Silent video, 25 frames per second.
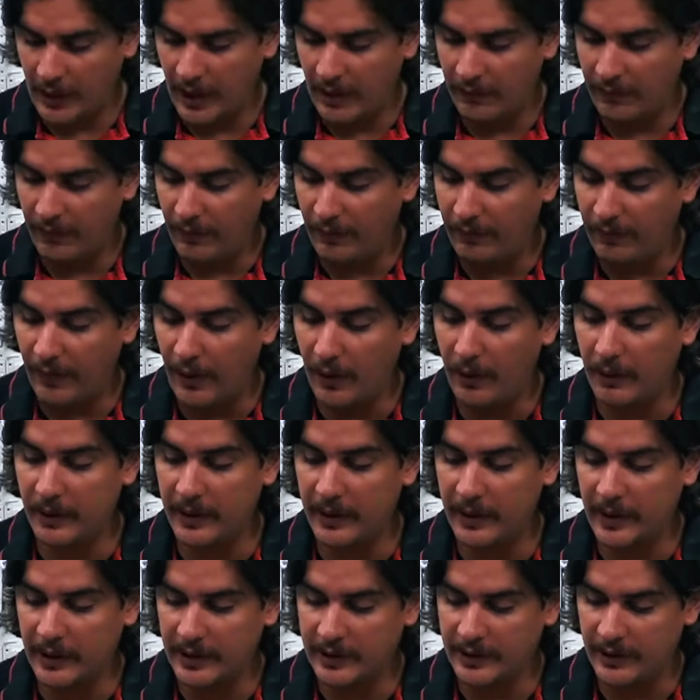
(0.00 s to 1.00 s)
If you're
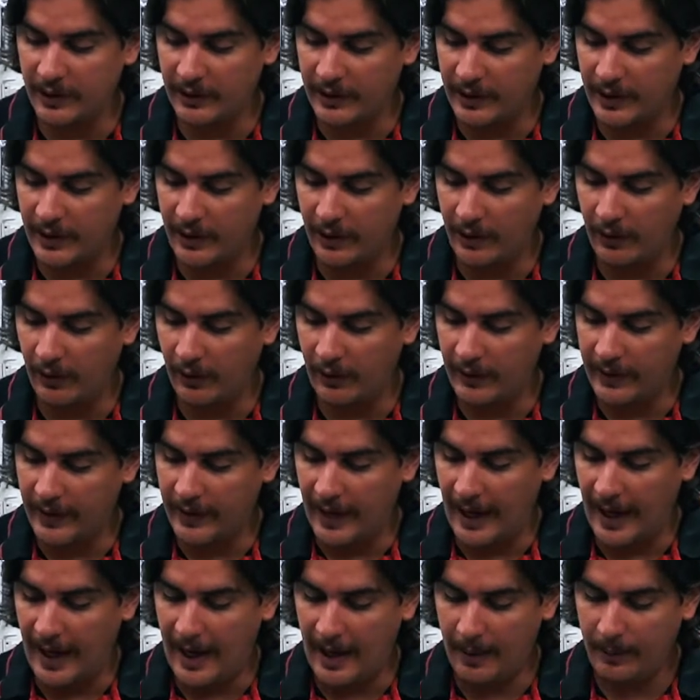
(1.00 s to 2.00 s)
following us here on
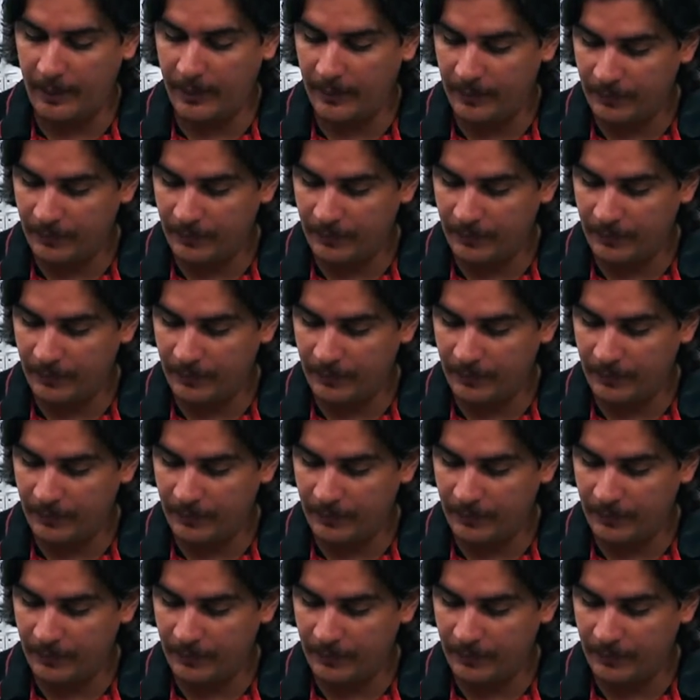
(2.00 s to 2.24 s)
the app,